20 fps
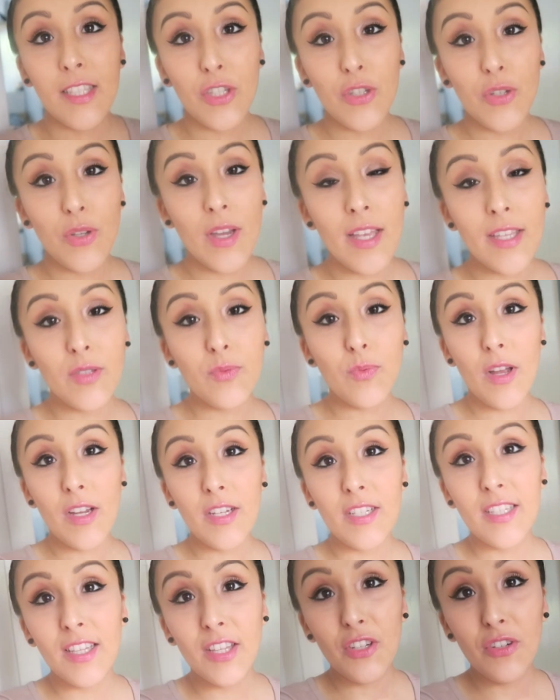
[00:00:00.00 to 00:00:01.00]
Did you guys
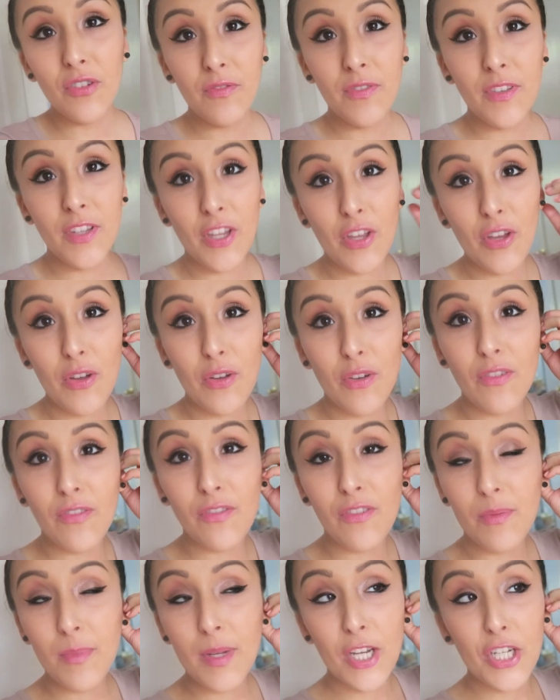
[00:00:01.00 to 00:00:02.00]
watch the little video
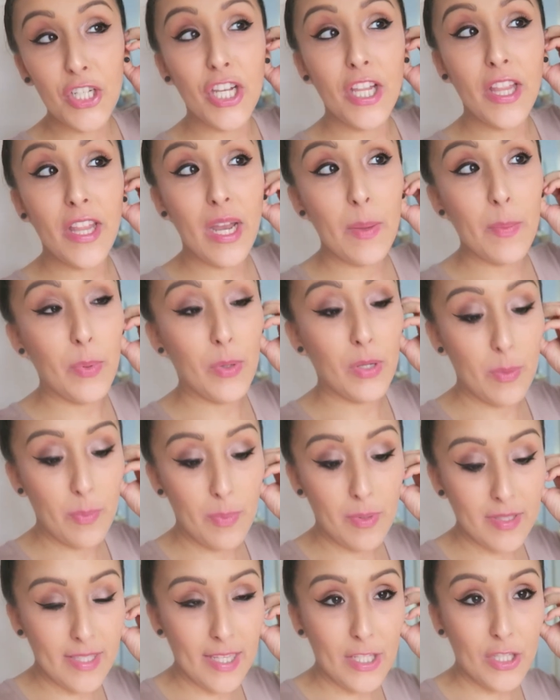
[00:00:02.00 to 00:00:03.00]
from yesterday that I put
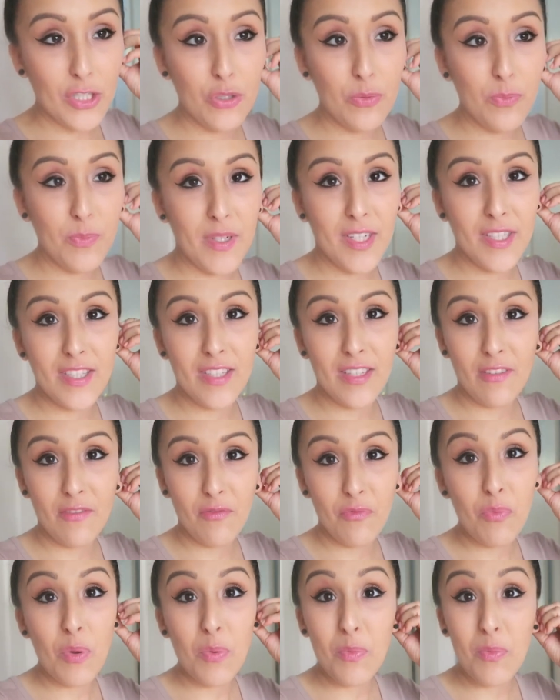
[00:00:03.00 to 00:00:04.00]
up? It's like two minutes
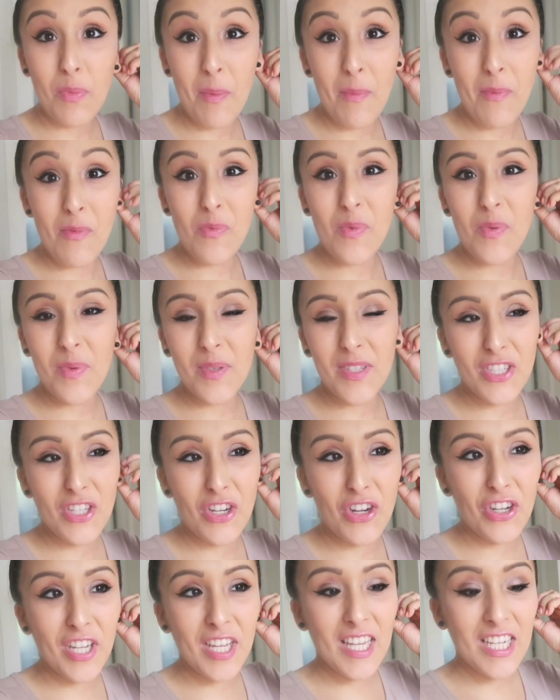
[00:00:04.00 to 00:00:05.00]
of when we went to
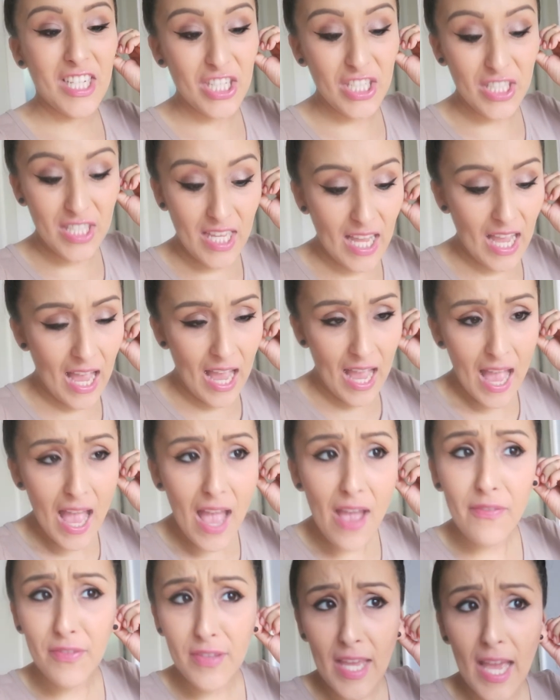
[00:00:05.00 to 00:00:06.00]
Target and she was like, I
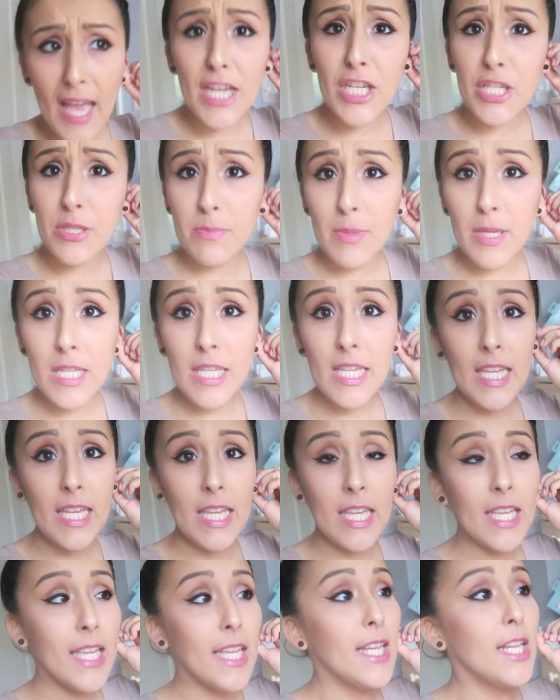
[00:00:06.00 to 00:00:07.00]
have cash
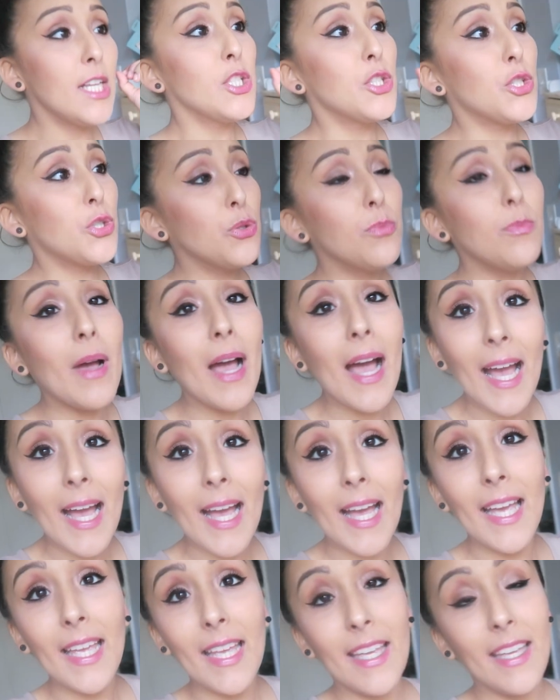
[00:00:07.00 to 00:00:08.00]
money to
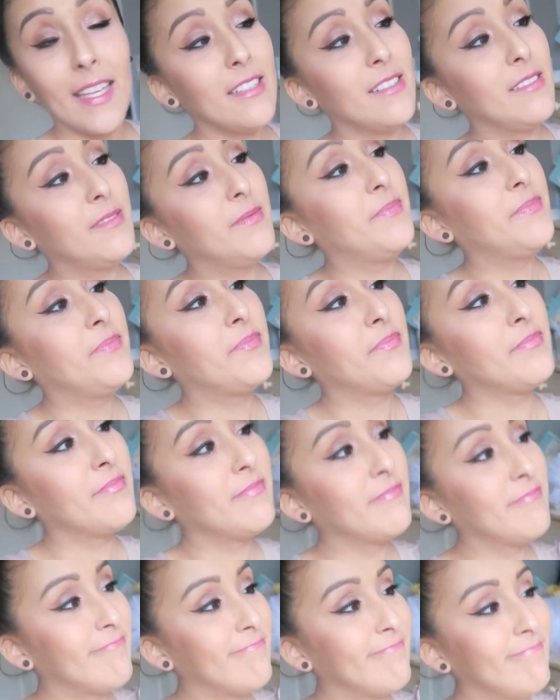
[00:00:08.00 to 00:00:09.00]
buy.
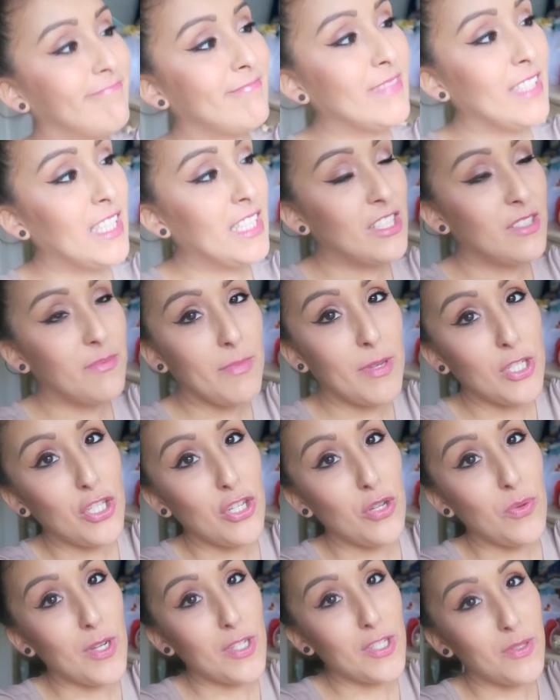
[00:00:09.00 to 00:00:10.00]
Make
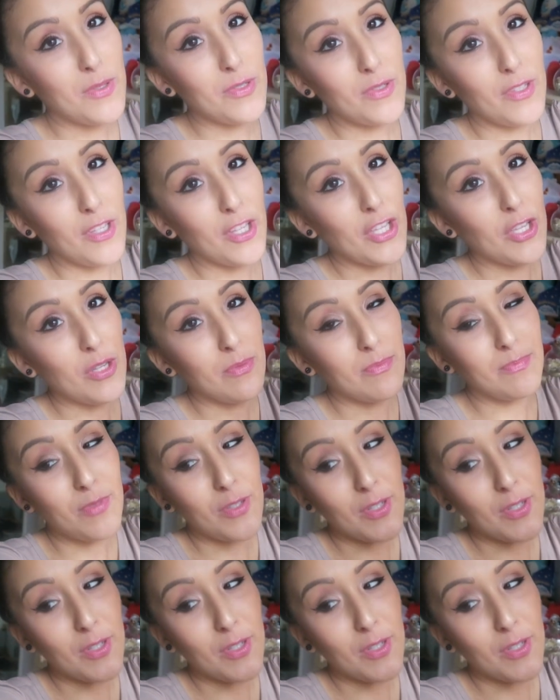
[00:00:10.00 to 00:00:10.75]
sure you watch it, it's really cute.